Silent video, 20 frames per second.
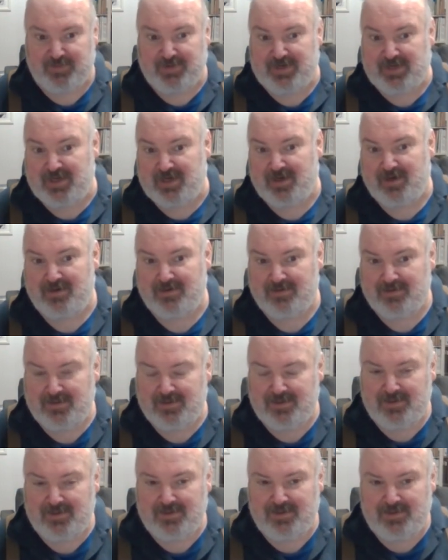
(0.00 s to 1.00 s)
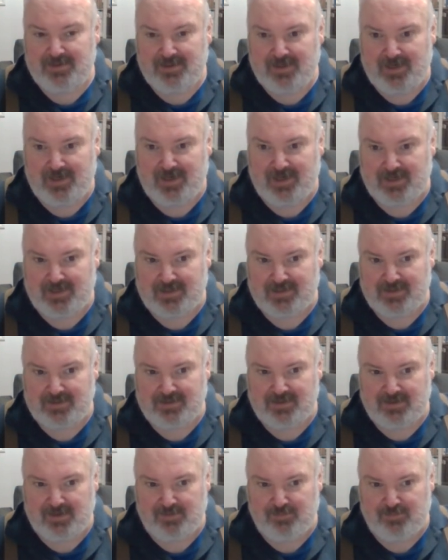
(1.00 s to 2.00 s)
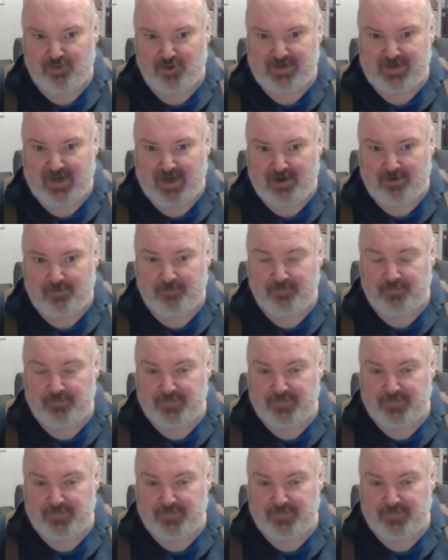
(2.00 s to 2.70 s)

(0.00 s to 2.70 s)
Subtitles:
media, point it out.